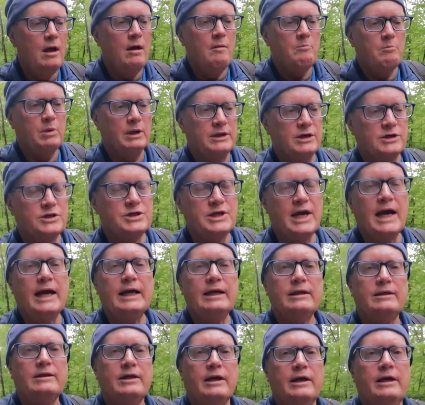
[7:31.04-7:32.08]
But the
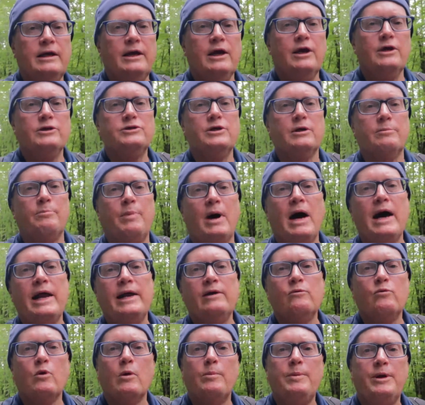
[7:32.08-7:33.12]
second thing is your body
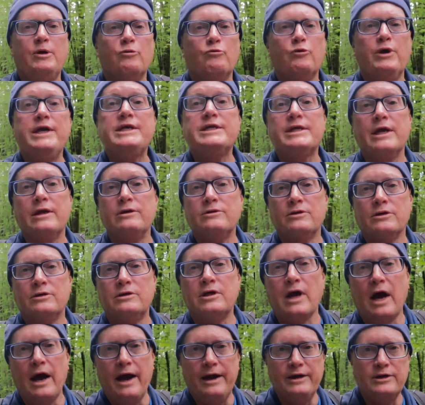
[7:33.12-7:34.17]
will be
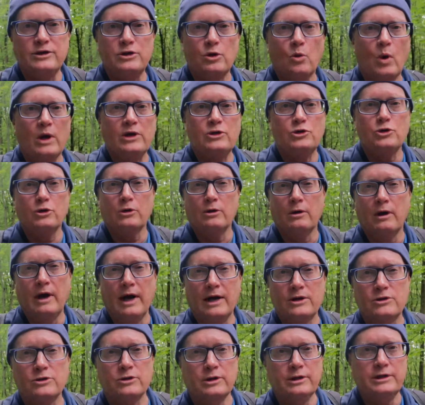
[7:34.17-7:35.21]
resensitized to what sugar
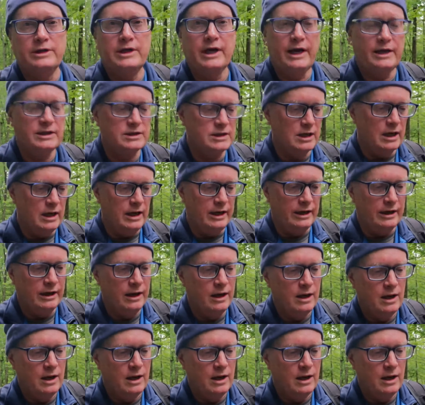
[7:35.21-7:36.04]
actually tastes like.